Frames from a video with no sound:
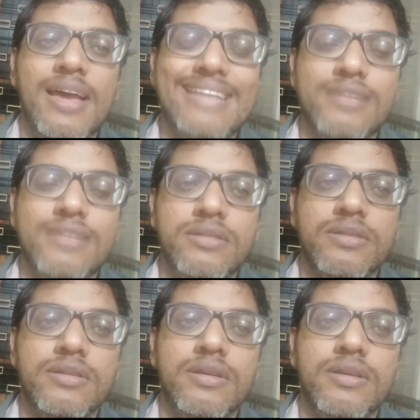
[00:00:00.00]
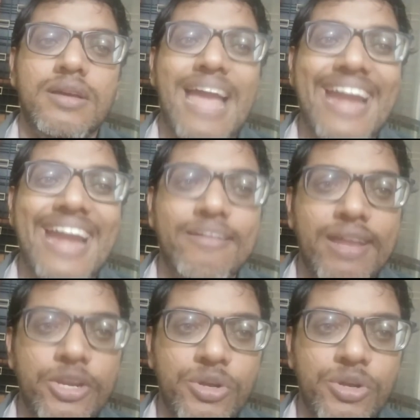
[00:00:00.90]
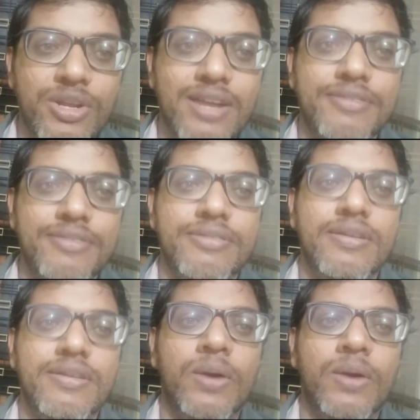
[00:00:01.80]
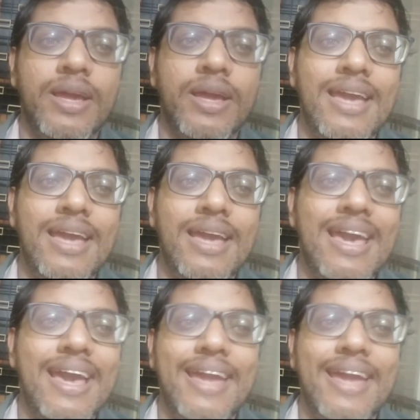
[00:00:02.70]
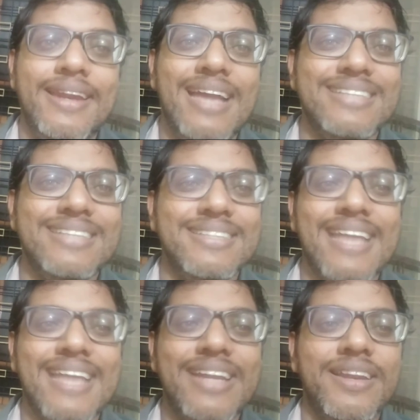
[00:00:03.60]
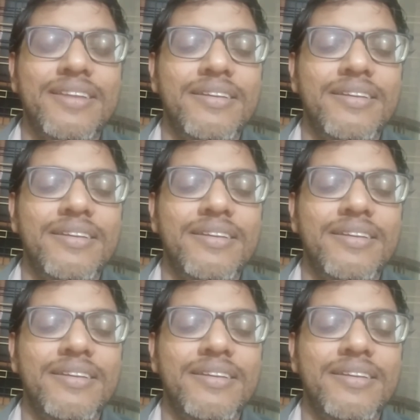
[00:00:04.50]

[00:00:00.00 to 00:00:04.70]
Assets add value to your life. Okay, and assets can